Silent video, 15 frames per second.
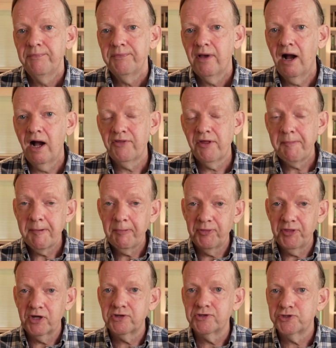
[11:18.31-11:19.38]
Are there people
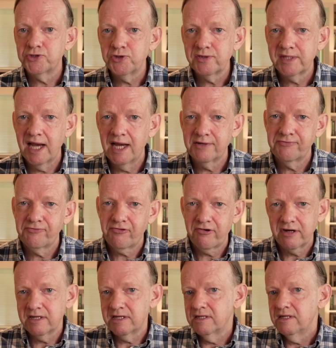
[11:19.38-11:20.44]
that can do that
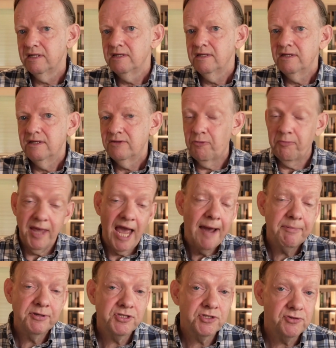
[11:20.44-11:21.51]
you'll be
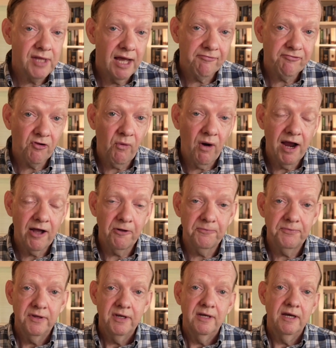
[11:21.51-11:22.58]
happy to do that for a while,
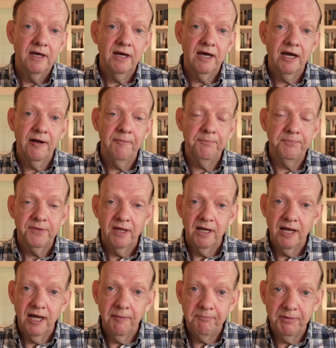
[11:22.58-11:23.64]

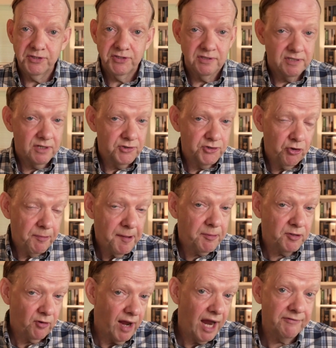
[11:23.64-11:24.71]
but your people
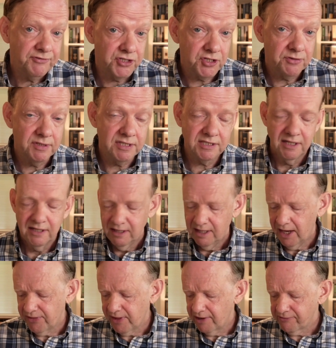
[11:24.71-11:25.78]
don't have to do it,
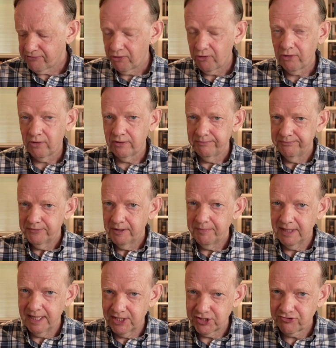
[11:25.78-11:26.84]
and therefore a
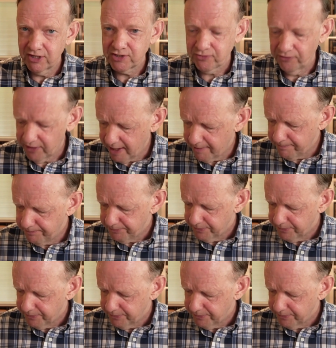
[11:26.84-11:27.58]
bit less stress on them?